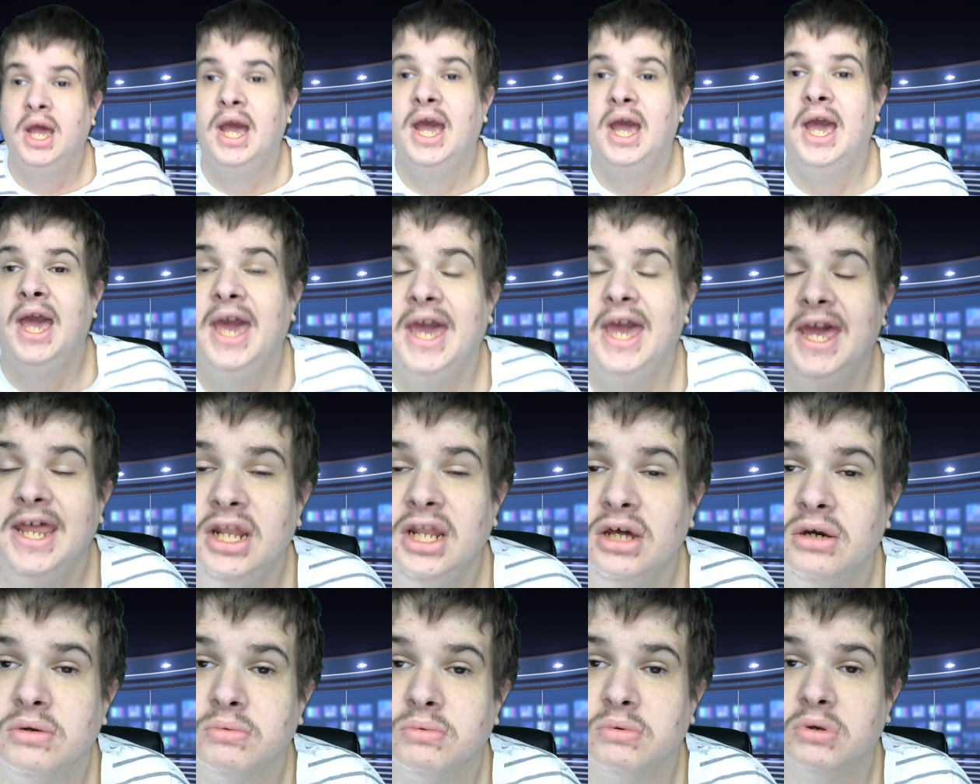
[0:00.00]

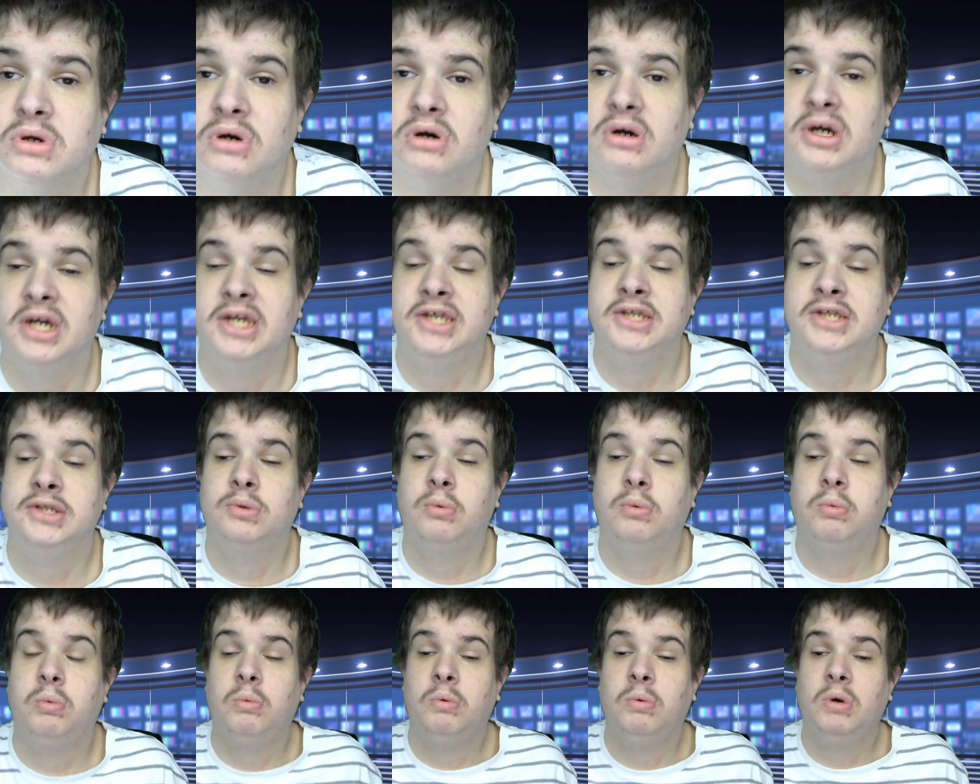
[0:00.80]
Hello guys,
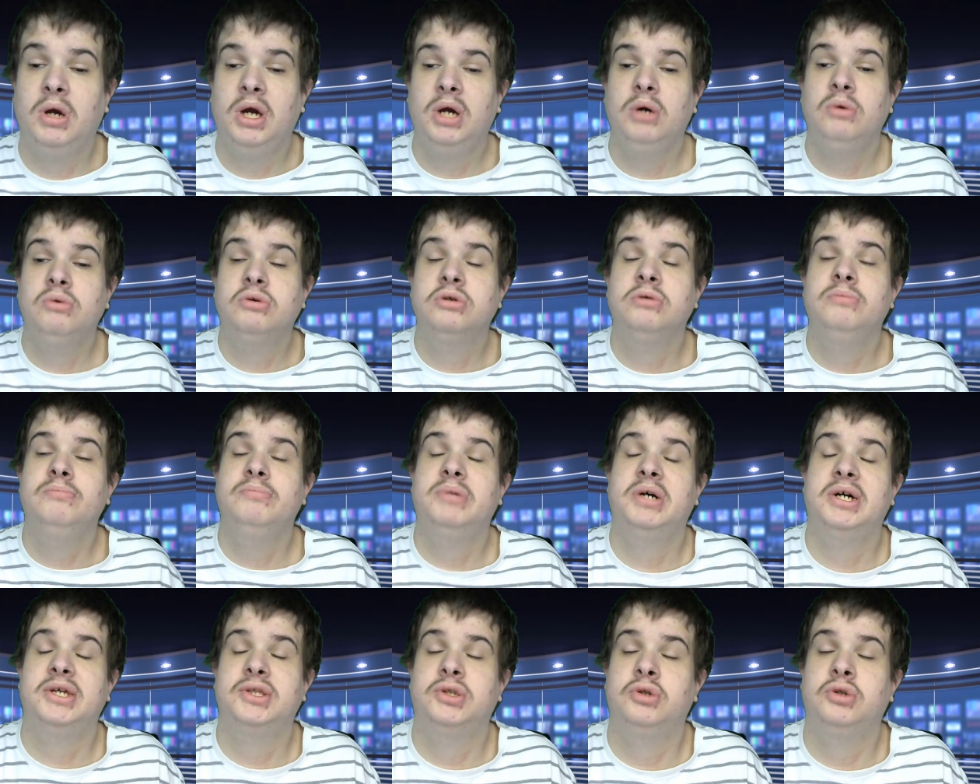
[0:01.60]
welcome
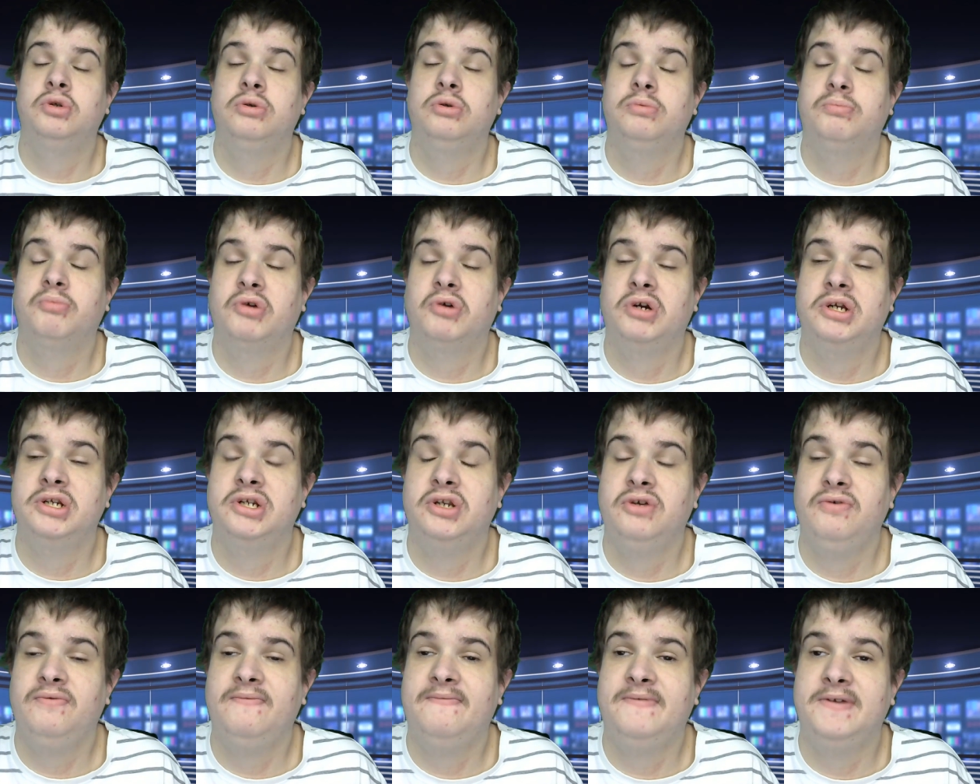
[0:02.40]
back to a brand
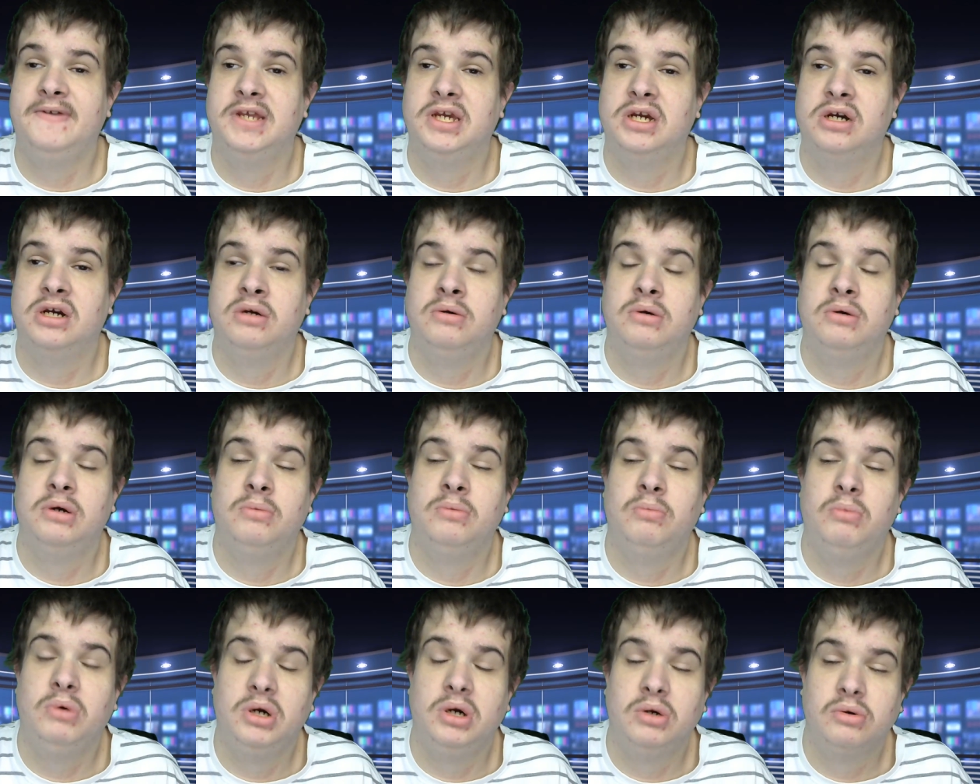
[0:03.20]
new video
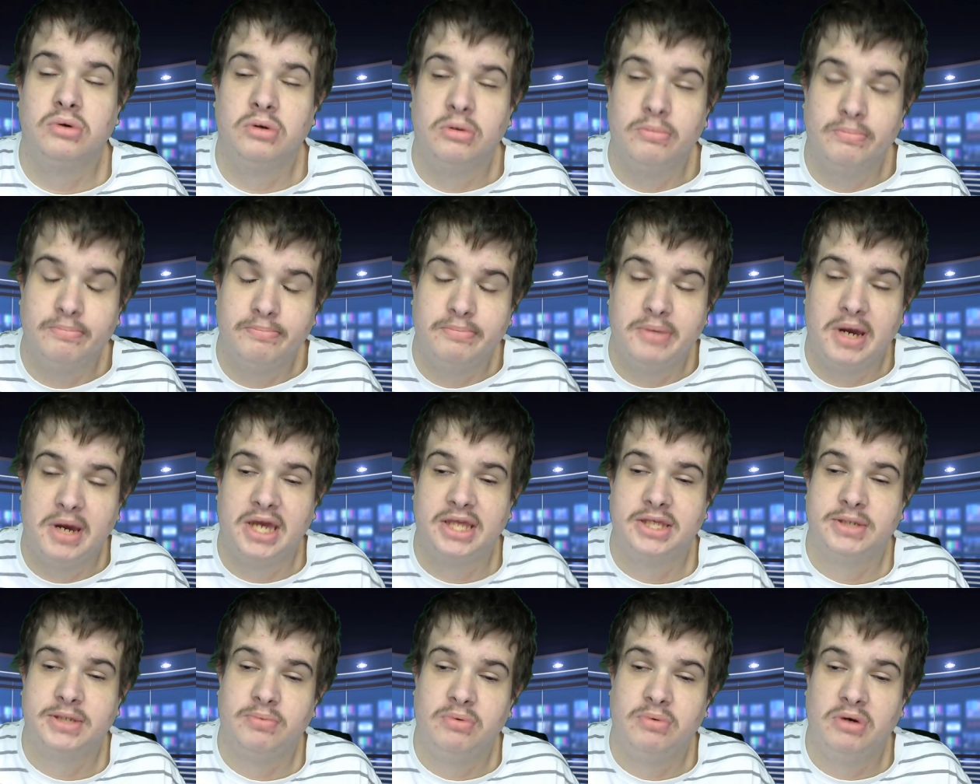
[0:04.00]
and welcome
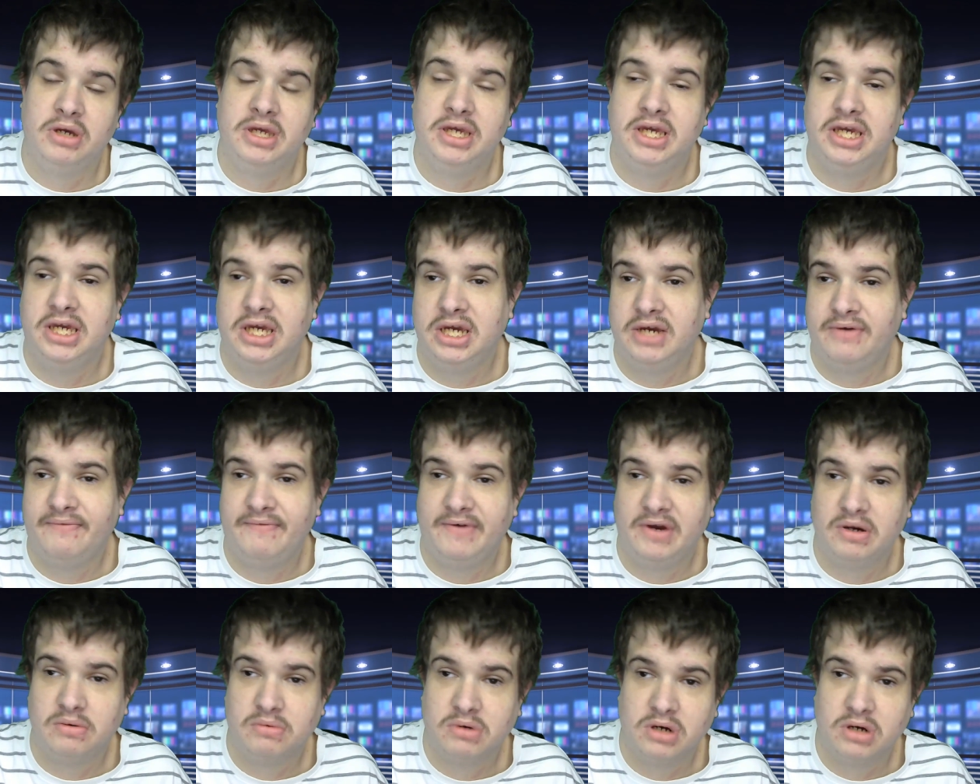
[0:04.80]
back to my
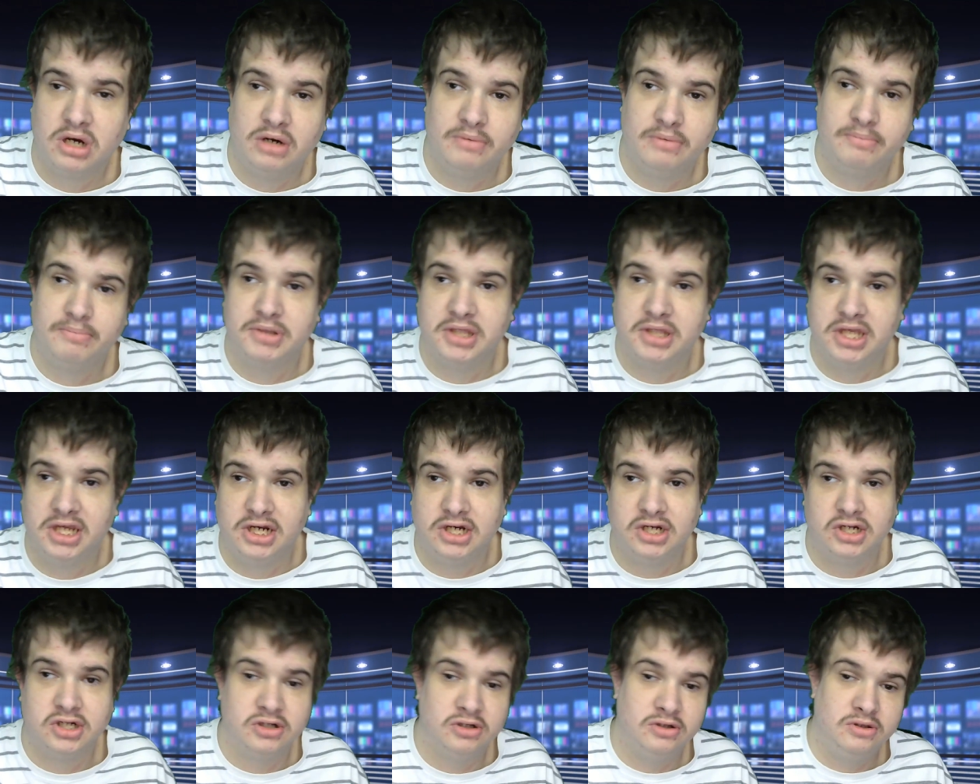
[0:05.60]
EFL Cup
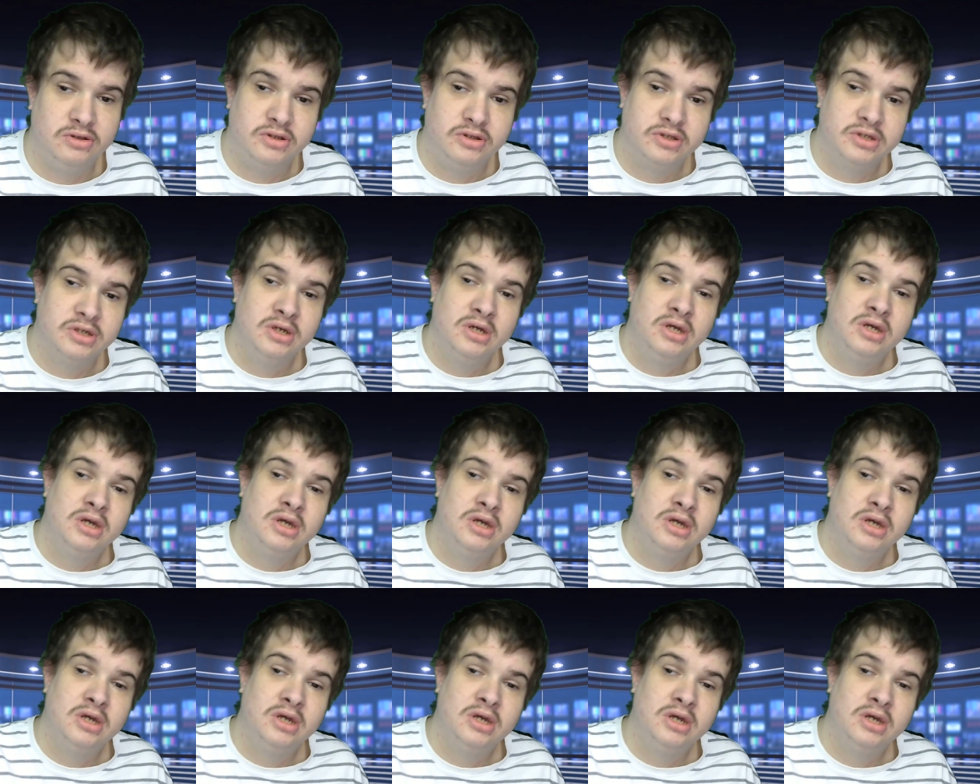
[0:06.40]
predictions.